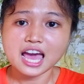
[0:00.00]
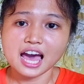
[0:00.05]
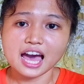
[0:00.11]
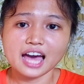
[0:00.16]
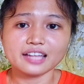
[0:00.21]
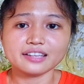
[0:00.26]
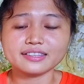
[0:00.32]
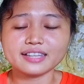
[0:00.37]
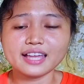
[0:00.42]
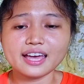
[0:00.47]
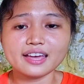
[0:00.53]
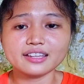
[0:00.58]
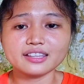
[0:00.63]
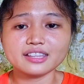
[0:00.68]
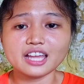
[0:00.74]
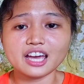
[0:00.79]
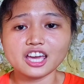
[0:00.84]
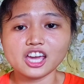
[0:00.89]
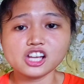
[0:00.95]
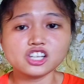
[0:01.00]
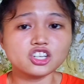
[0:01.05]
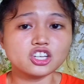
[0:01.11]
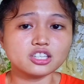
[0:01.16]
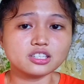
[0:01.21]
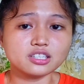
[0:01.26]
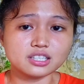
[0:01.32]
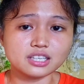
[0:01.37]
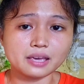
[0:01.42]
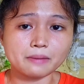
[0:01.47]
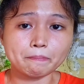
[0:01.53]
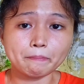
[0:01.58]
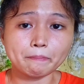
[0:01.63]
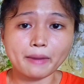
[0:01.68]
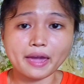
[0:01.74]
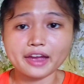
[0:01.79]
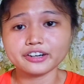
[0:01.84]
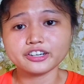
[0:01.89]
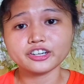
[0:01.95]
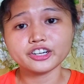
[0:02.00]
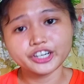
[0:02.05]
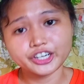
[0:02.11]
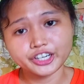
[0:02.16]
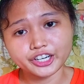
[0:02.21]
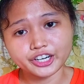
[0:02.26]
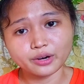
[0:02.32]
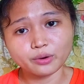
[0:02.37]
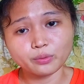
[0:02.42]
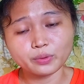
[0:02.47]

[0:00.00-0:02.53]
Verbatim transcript: And then the agency paired her with